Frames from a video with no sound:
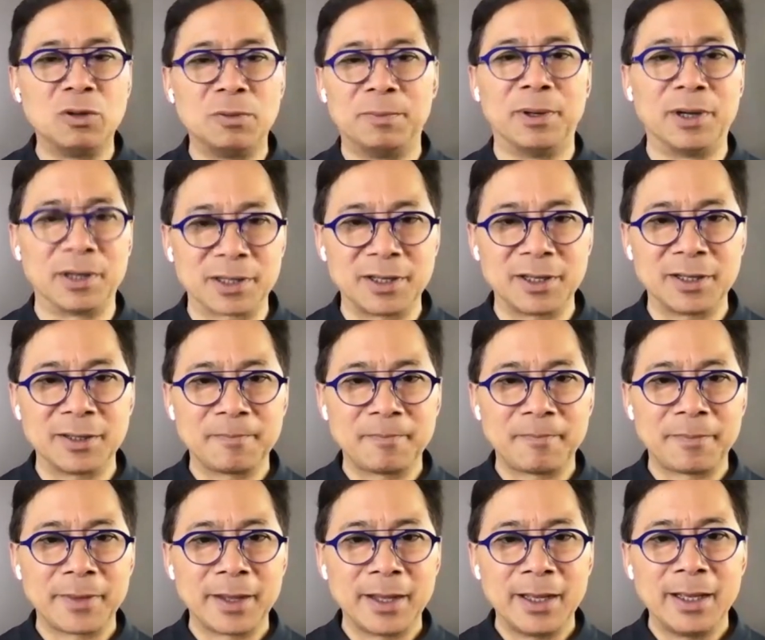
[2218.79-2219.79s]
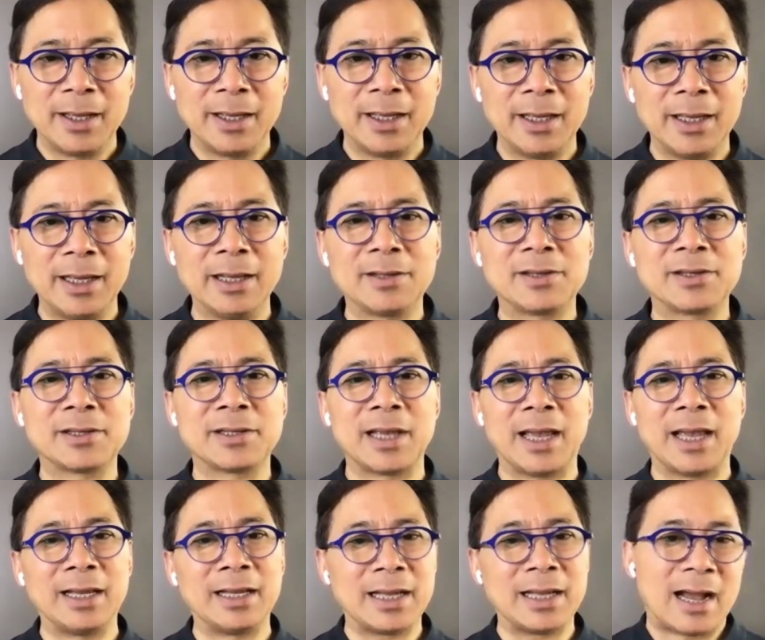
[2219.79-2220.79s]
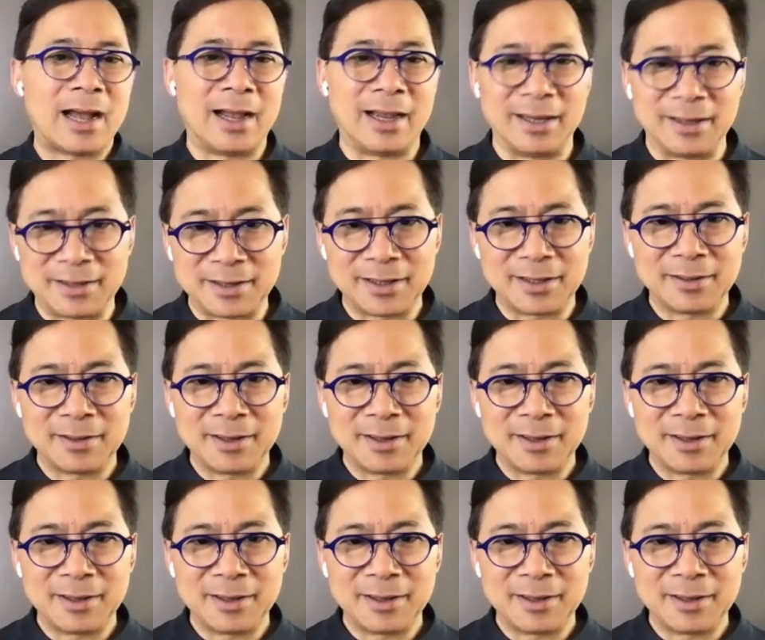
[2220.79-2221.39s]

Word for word: book. It's a guide